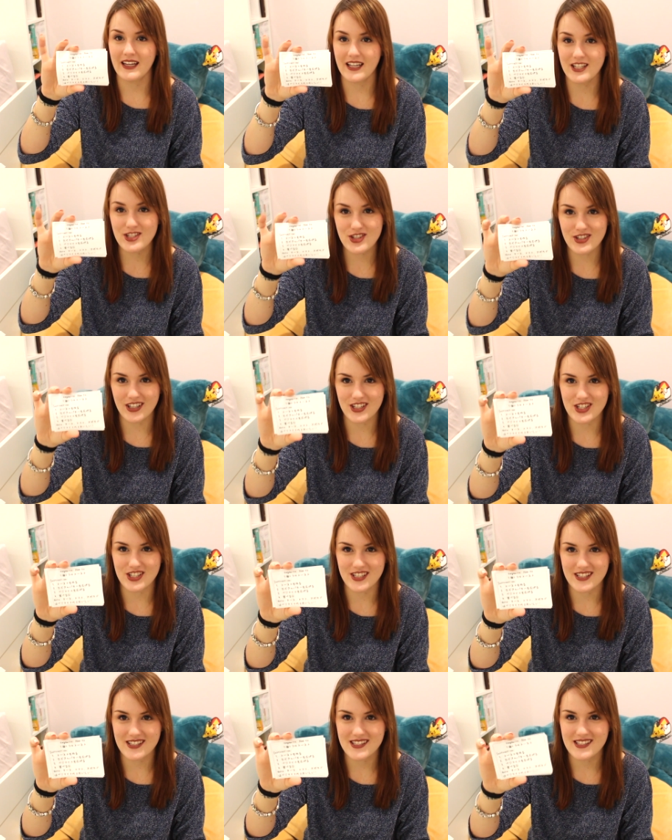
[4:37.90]

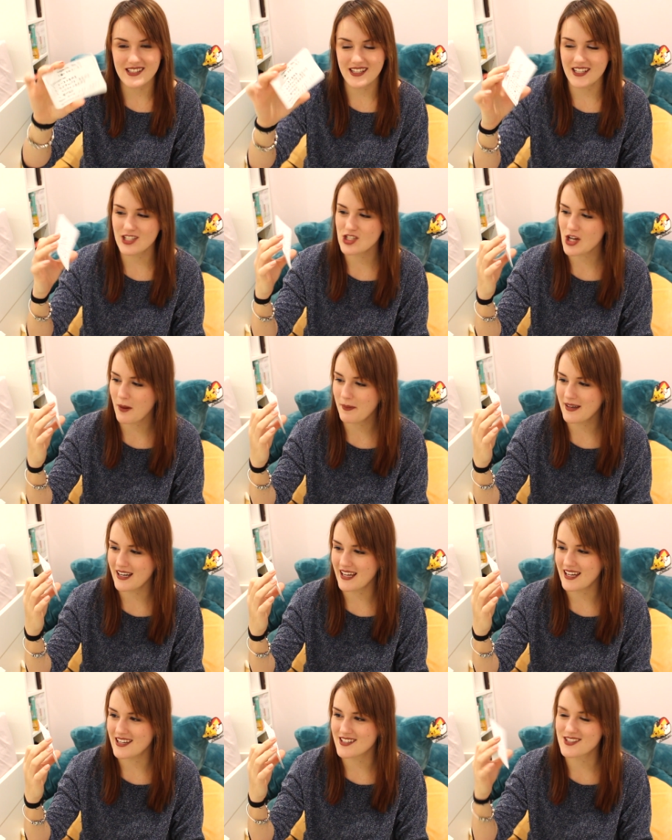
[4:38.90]
instructions in
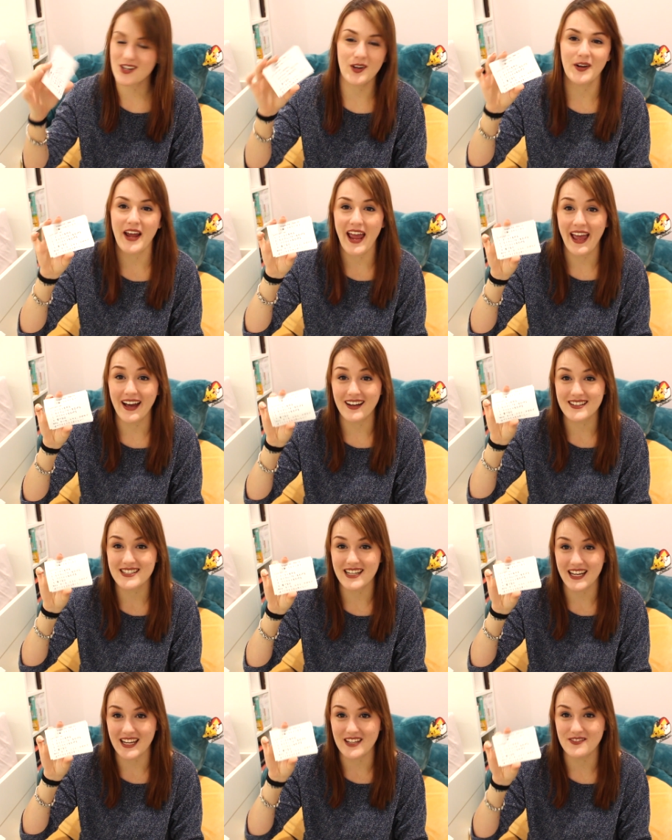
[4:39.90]
Japanese on how
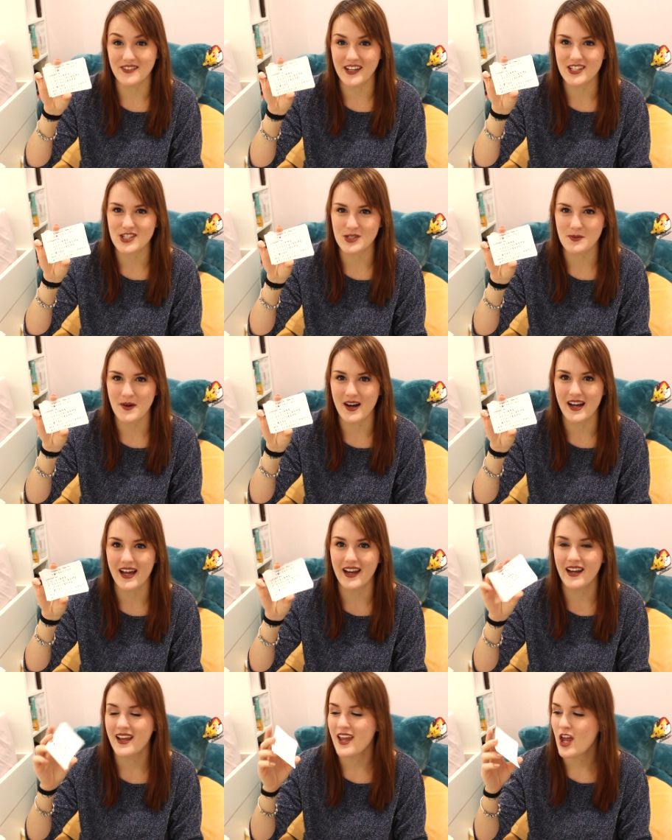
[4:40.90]
to eat Vegemite.